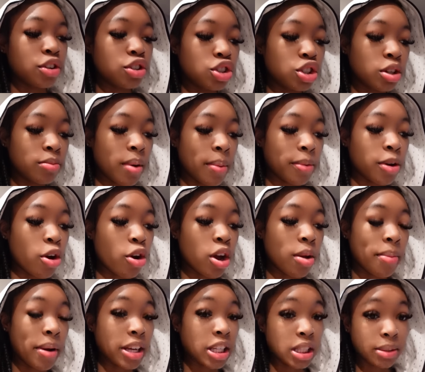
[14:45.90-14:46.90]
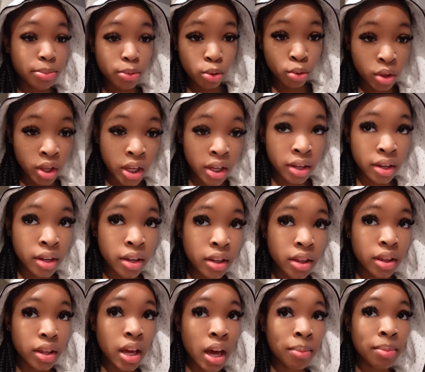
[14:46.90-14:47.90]
the gym, I'm going to go get my smoothie
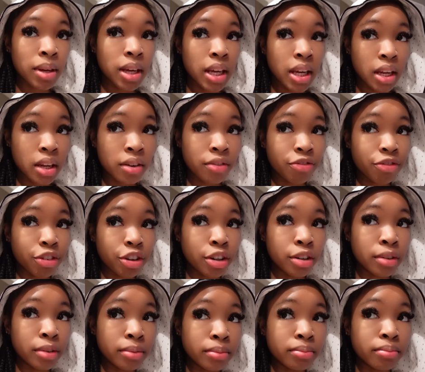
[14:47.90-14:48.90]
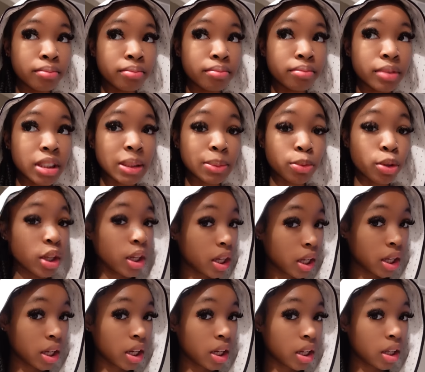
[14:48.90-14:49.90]
that I be getting from Smoothie
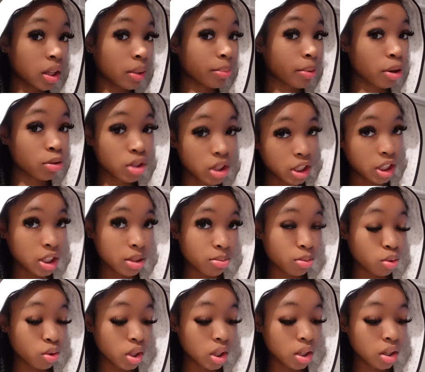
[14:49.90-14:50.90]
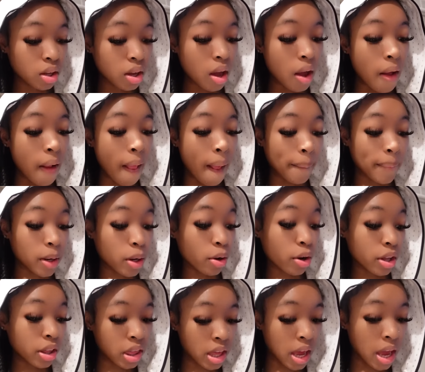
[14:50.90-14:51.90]
King, the protein smoothie. I'm going to go
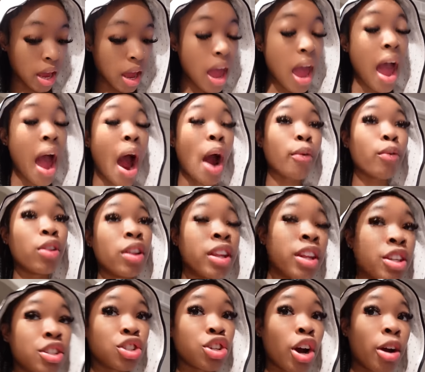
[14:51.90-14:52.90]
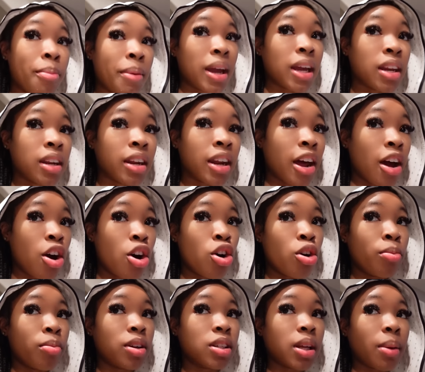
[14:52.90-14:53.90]
get that. I really need to start making it at
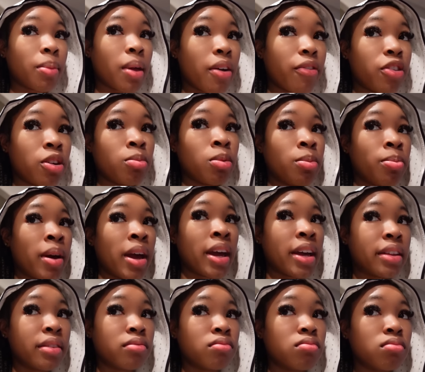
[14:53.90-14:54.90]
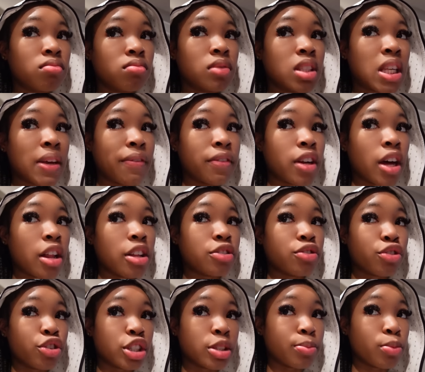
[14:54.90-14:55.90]
home because I'm not going to be paying $7
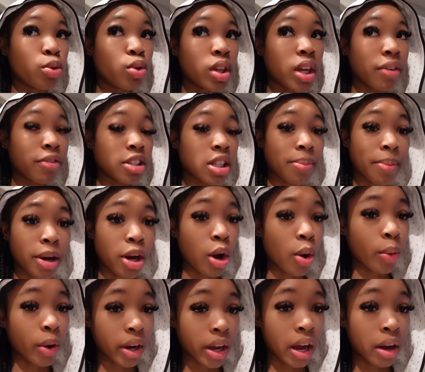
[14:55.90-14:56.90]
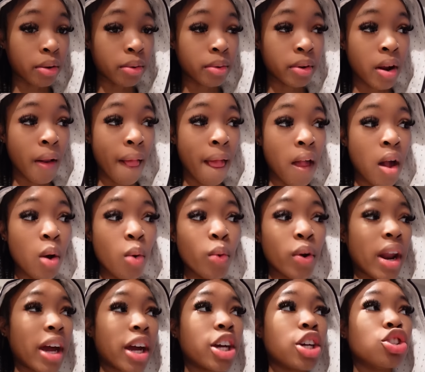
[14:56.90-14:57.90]
for a smoothie every time I go work out
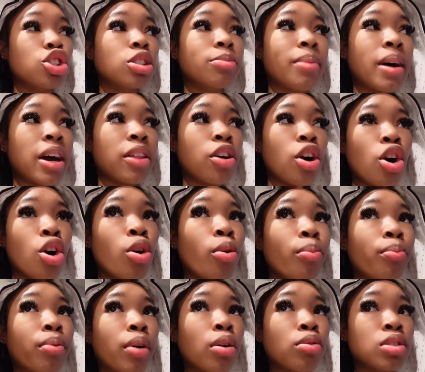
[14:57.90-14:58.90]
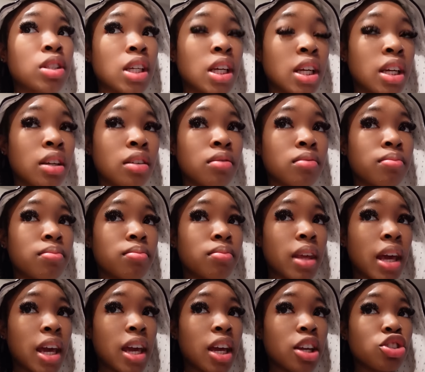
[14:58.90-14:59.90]
when I could just buy the whole protein
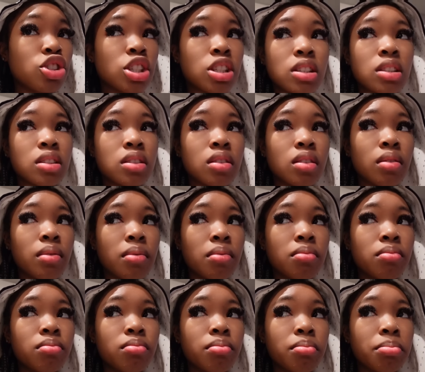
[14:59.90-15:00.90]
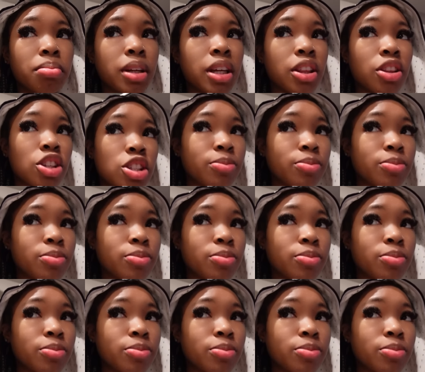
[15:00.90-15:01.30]
thing and just blend the